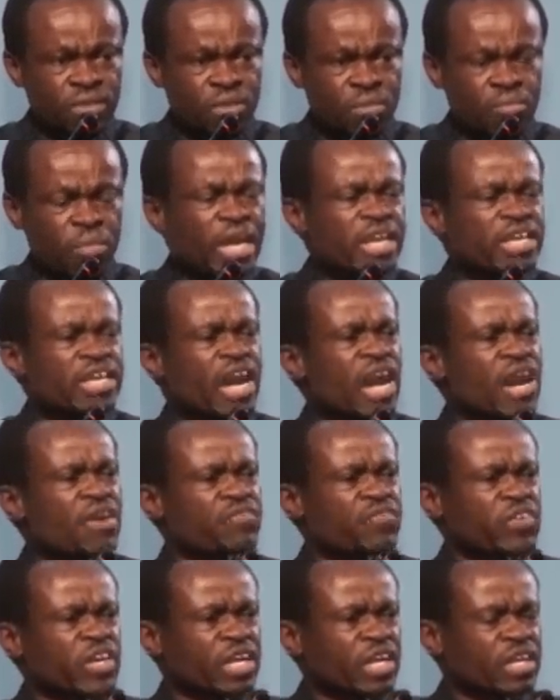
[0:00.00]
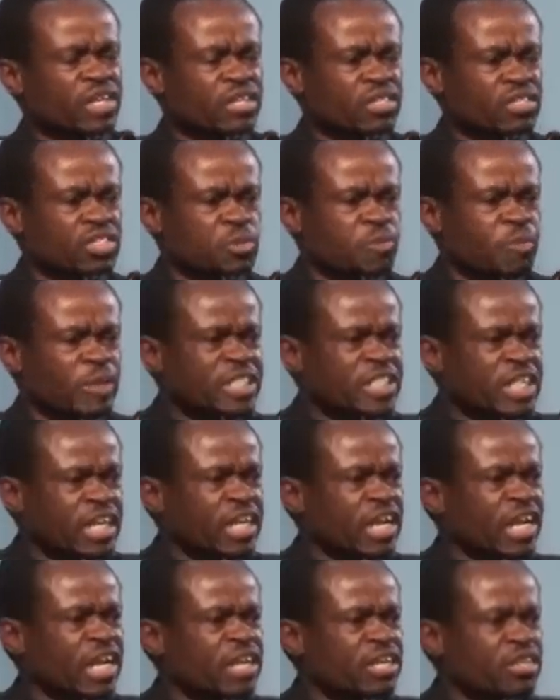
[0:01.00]
Many Africans,
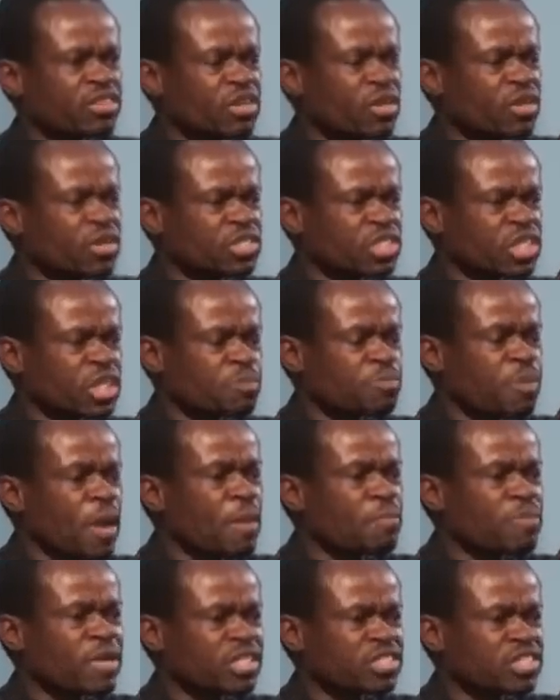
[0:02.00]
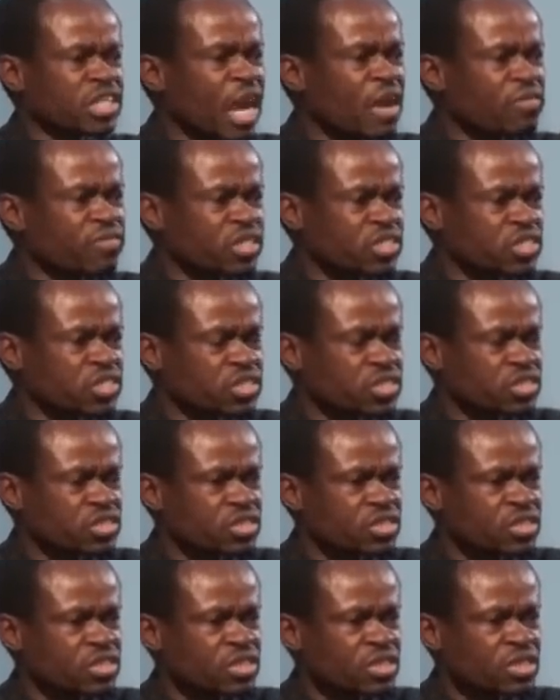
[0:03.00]
particularly those in public
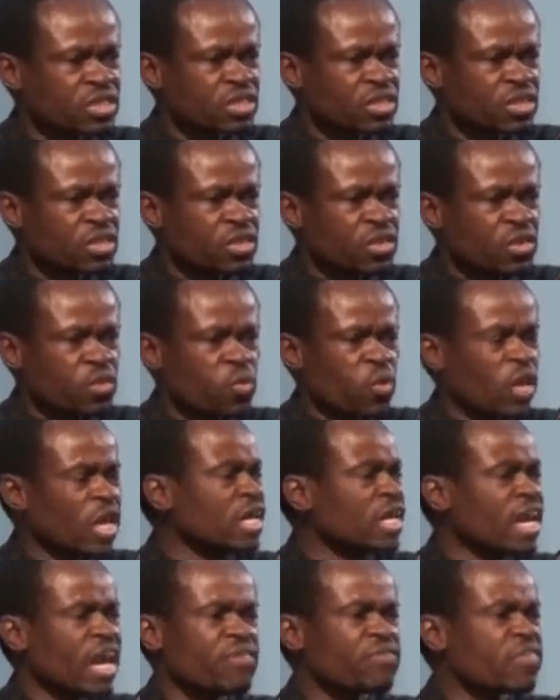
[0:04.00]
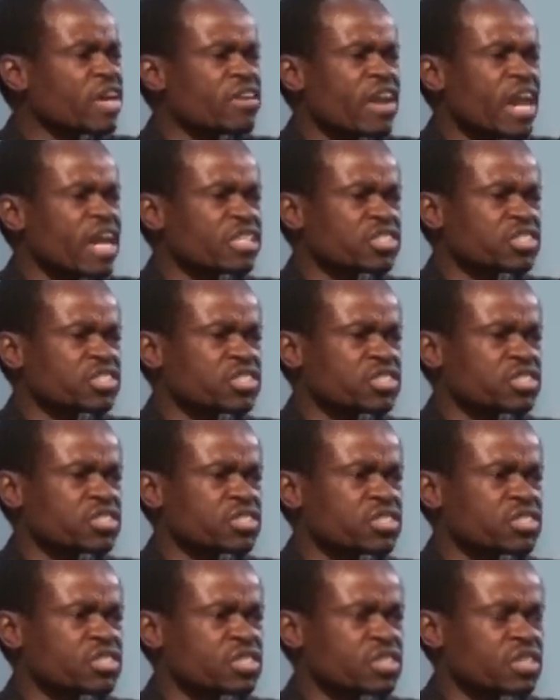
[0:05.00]
service, will never
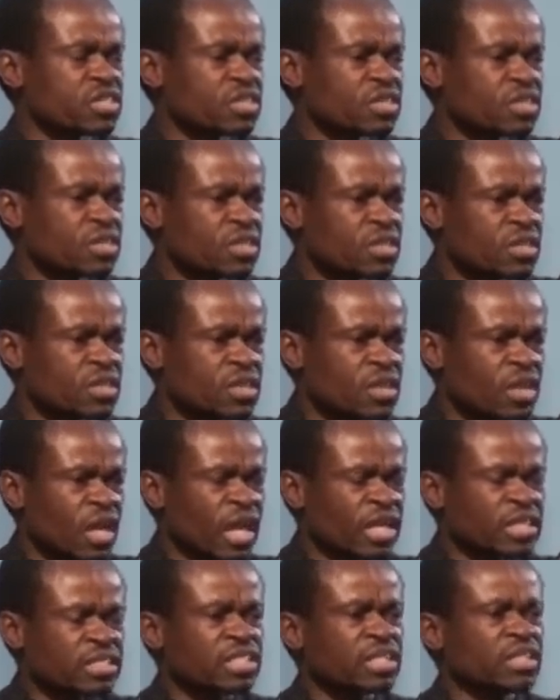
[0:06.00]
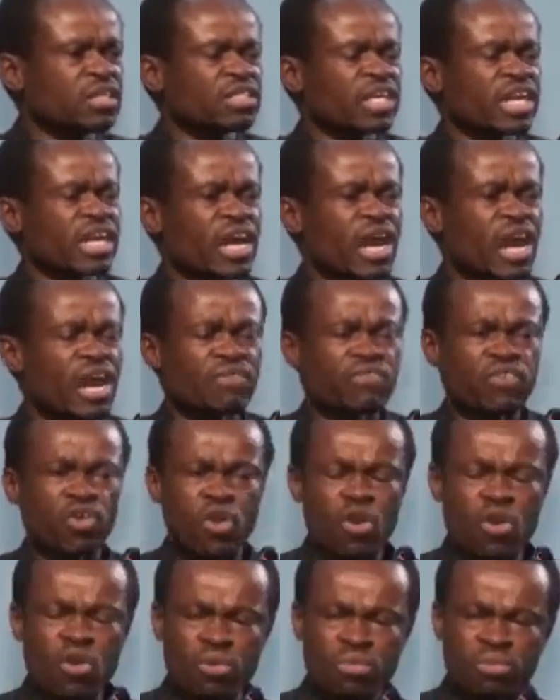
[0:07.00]
rest until they have
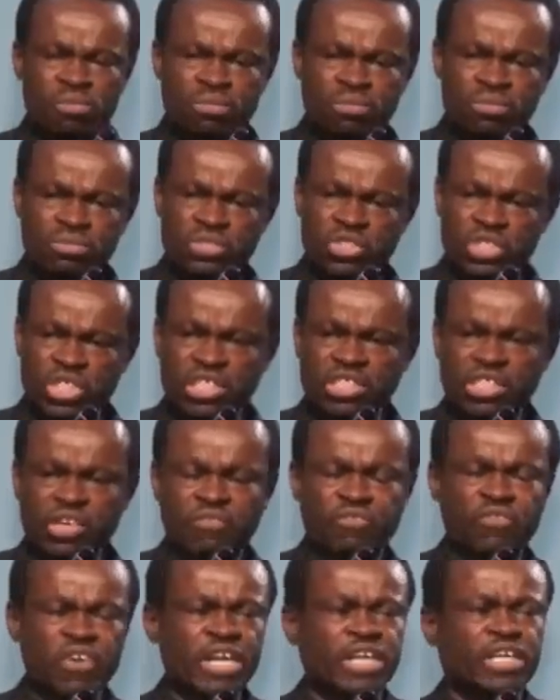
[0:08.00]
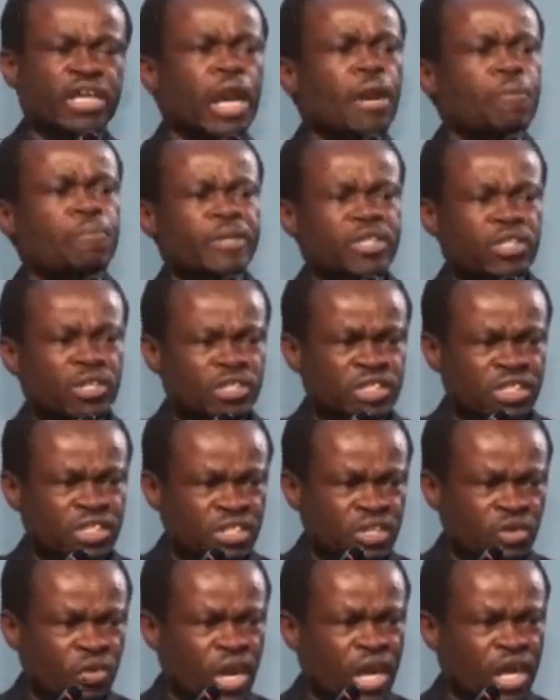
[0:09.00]
homes in different capitals in
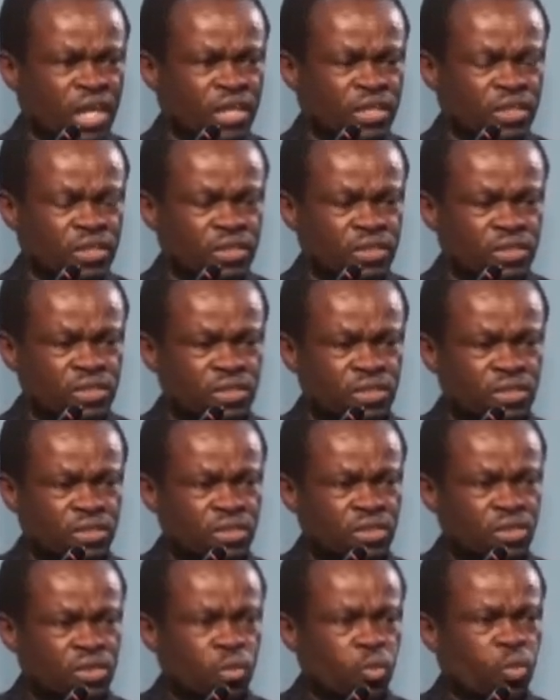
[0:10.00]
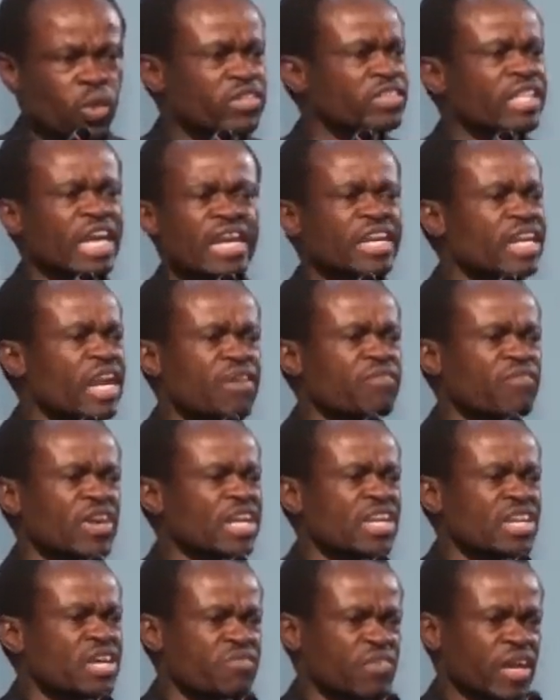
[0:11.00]
the world which they'll never
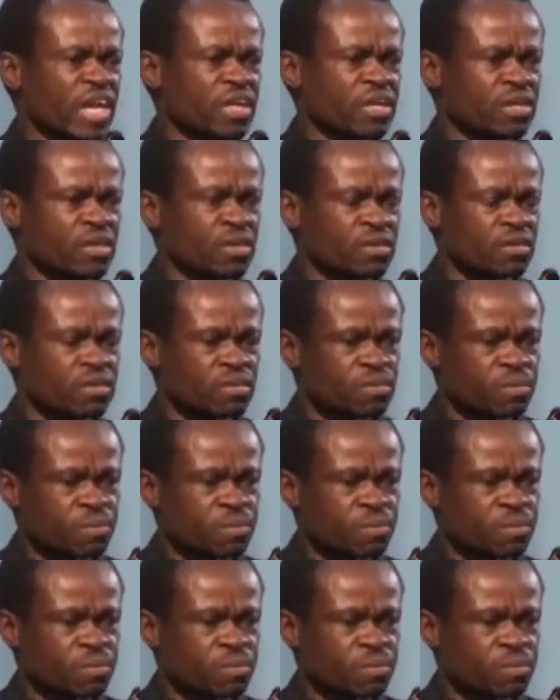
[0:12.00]
live in.